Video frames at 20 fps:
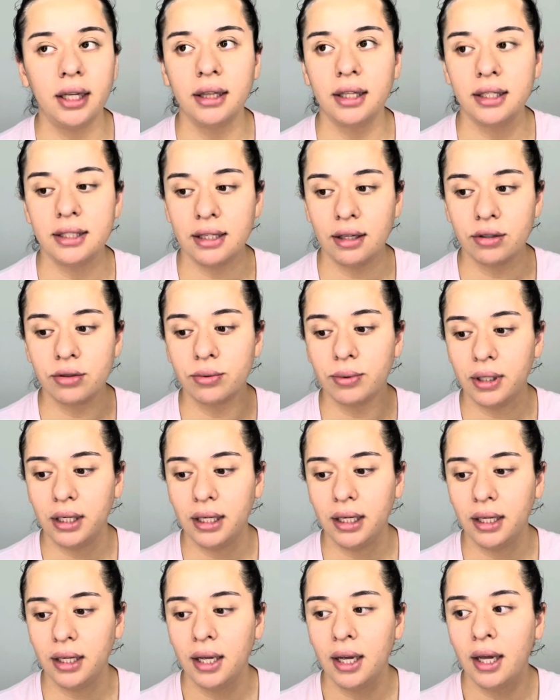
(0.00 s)
This sounds
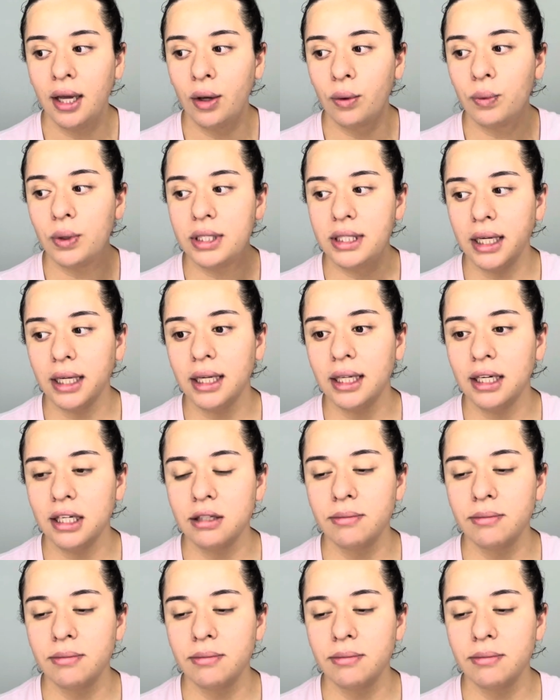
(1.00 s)
really ridiculous,